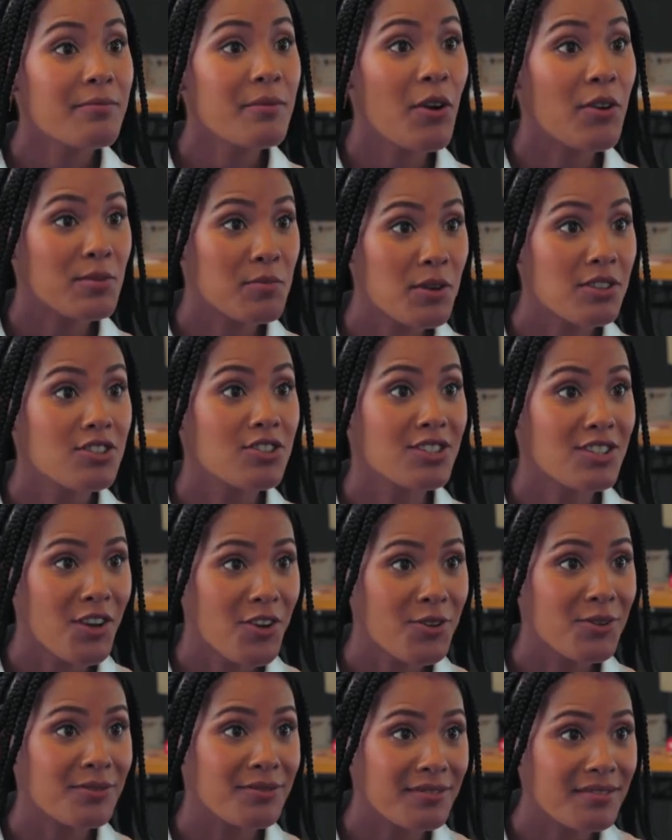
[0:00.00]
Very much
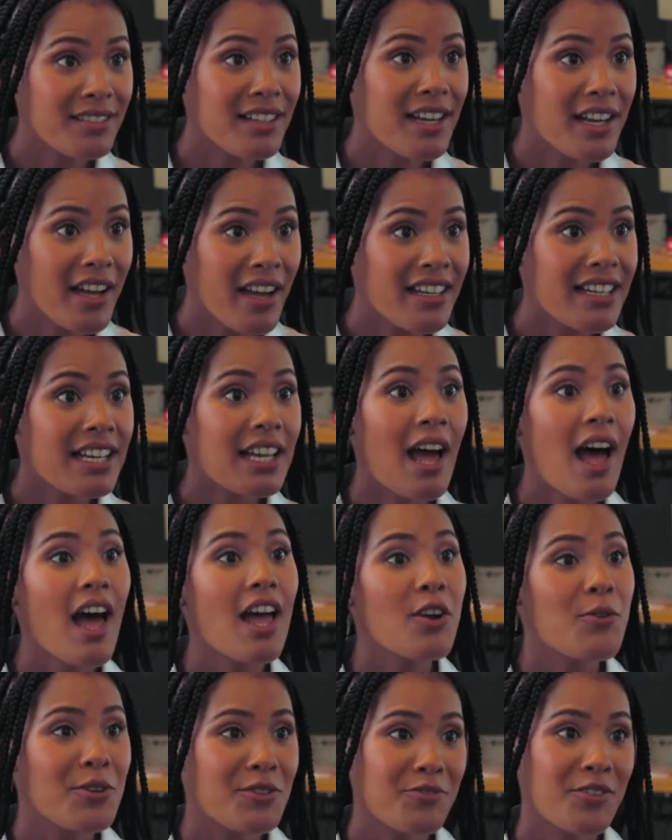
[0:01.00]
so. The
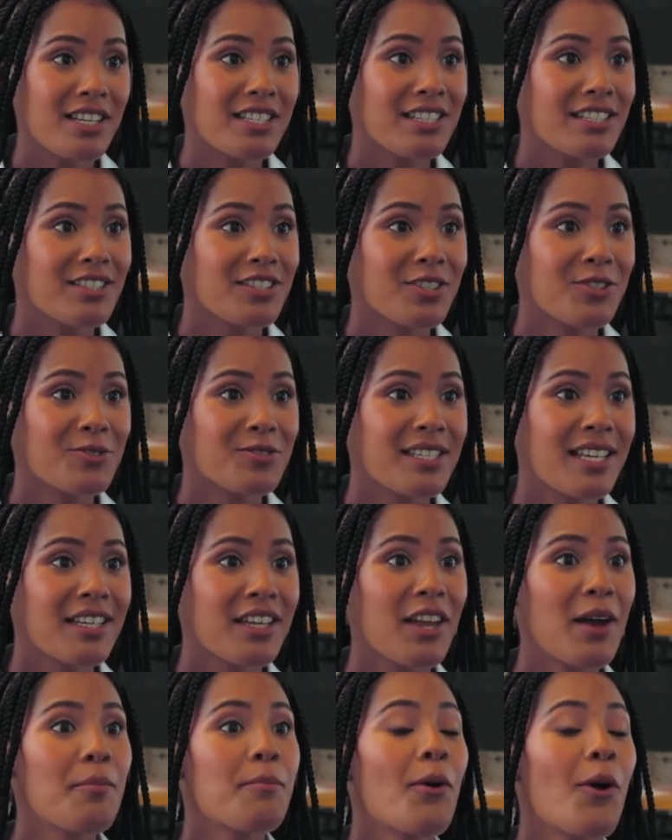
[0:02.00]
guy who invented ZEUS said
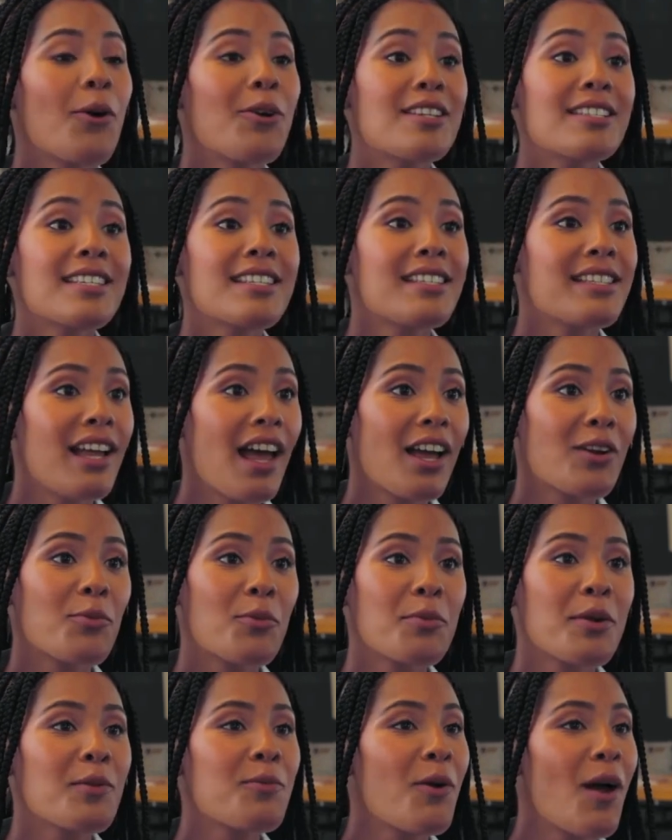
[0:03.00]
the components inside
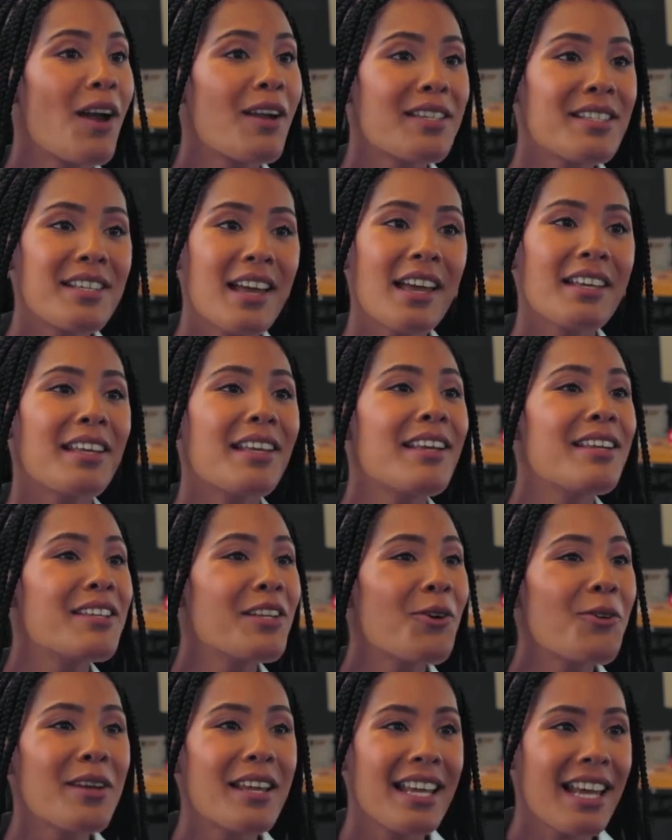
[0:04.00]
will be rock solid
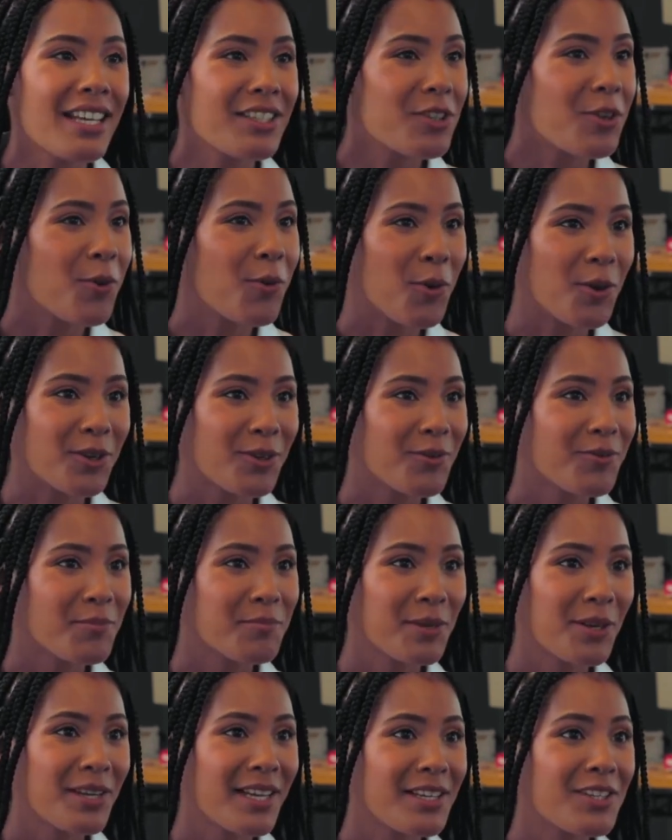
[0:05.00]
until they get to
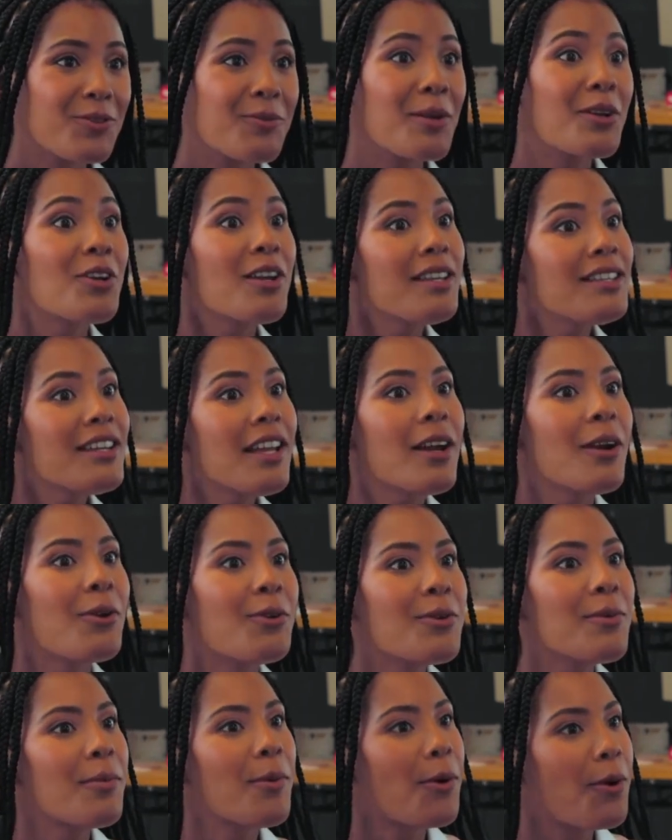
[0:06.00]
250,000 switching
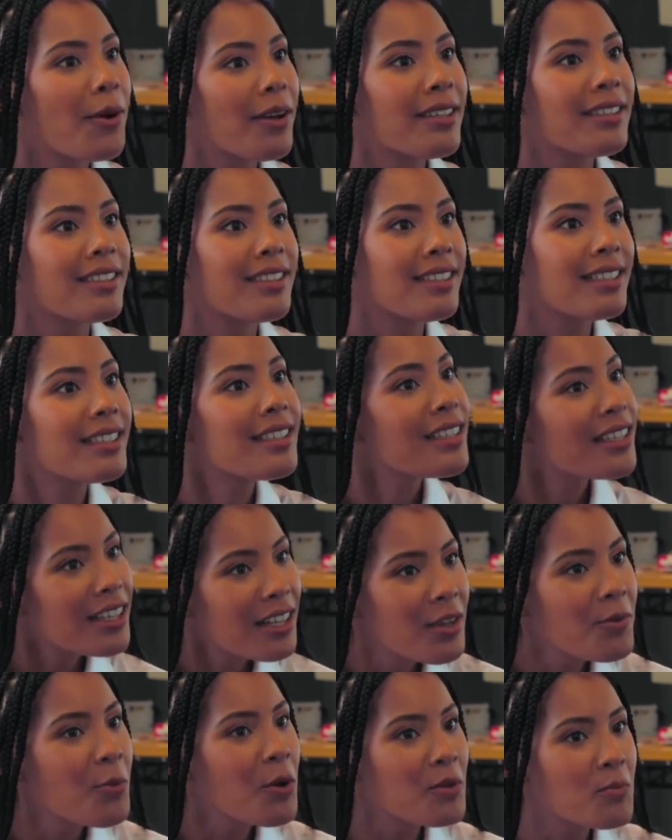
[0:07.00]
cycles or more.
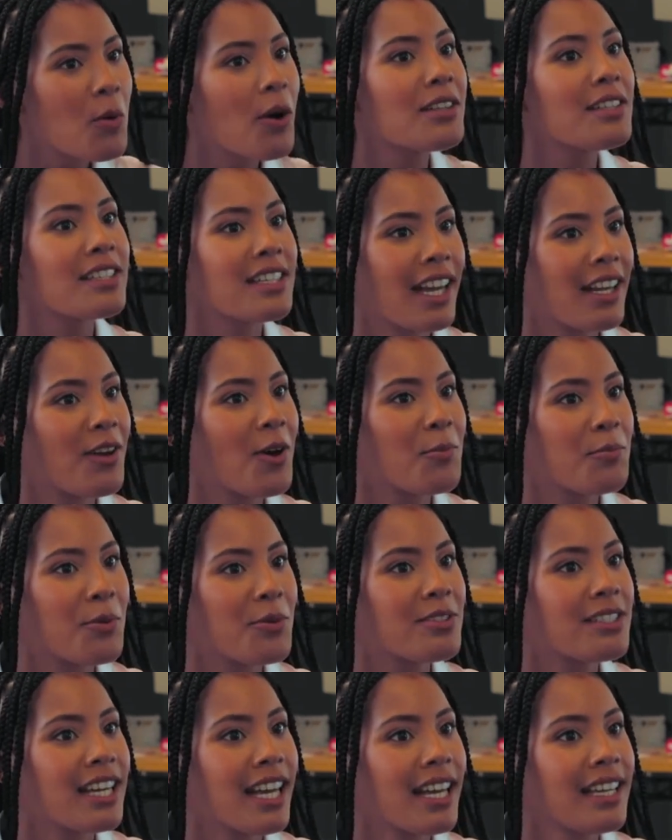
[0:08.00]
With one cycle
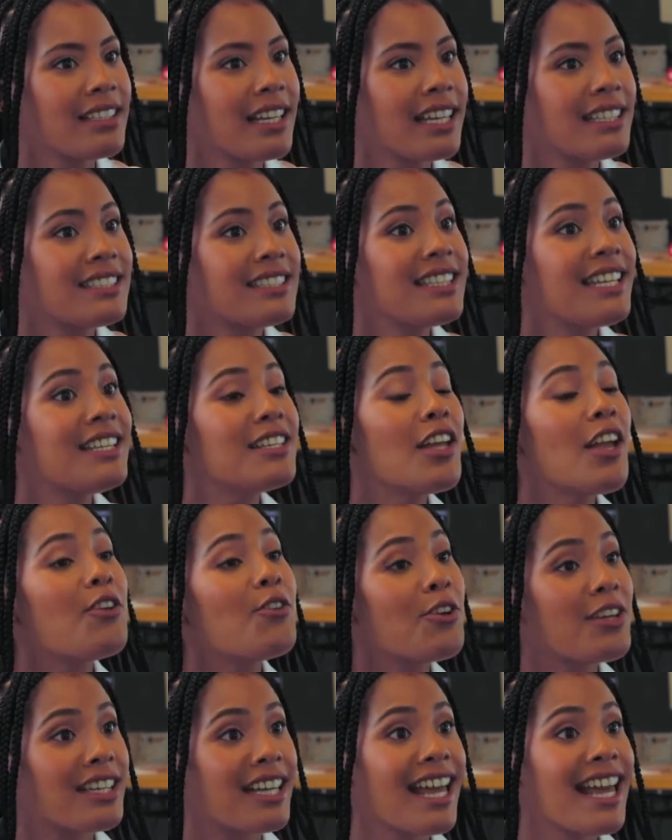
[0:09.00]
per day, that's
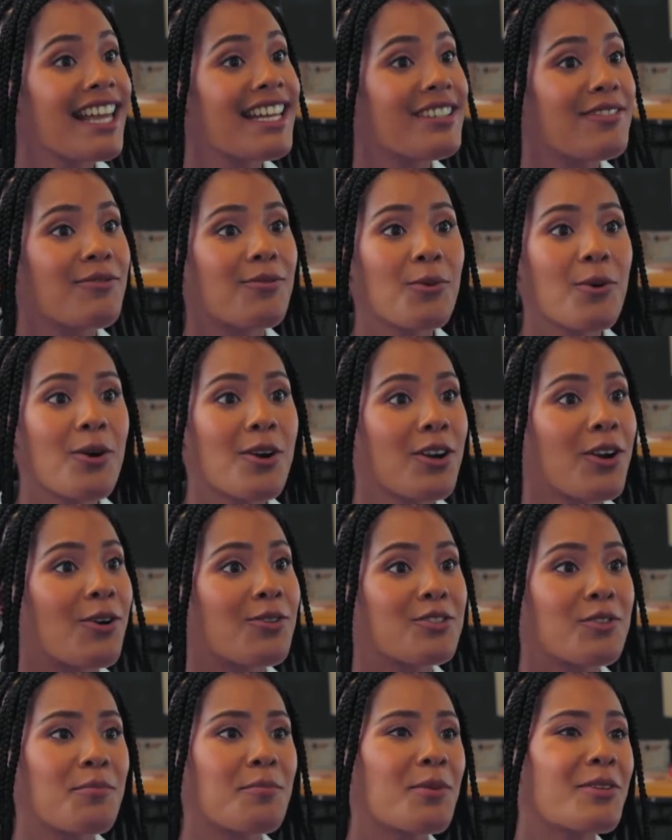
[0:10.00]
684
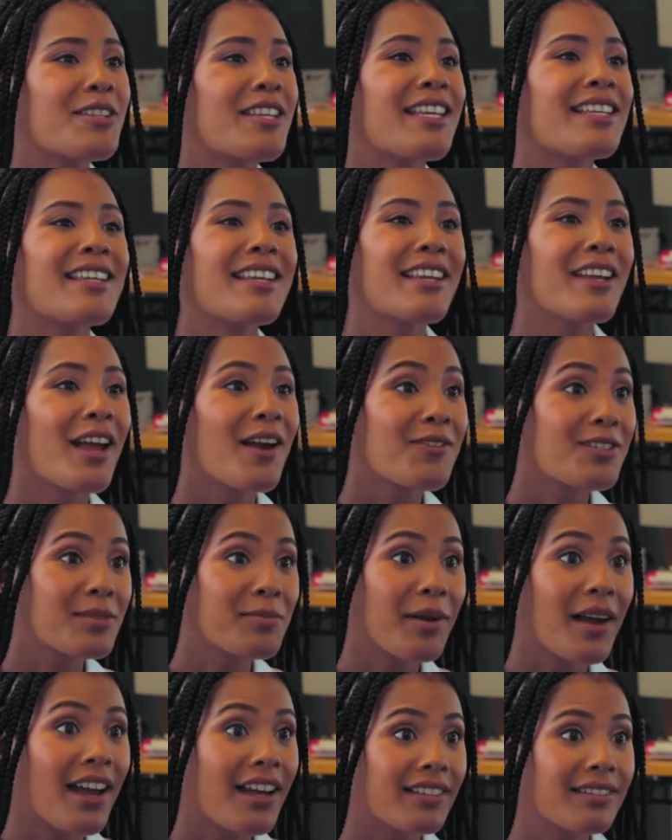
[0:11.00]
years of predicted
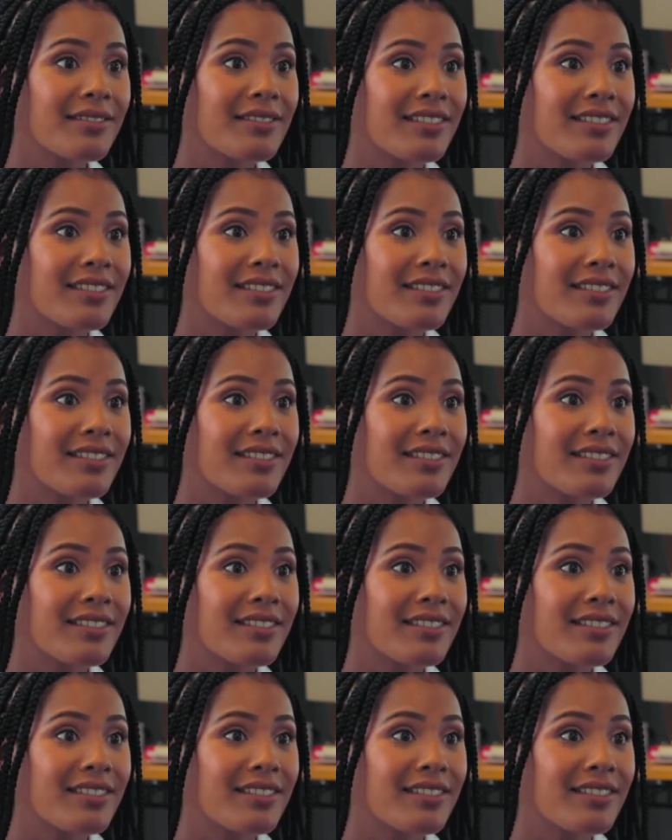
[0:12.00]
lifespan.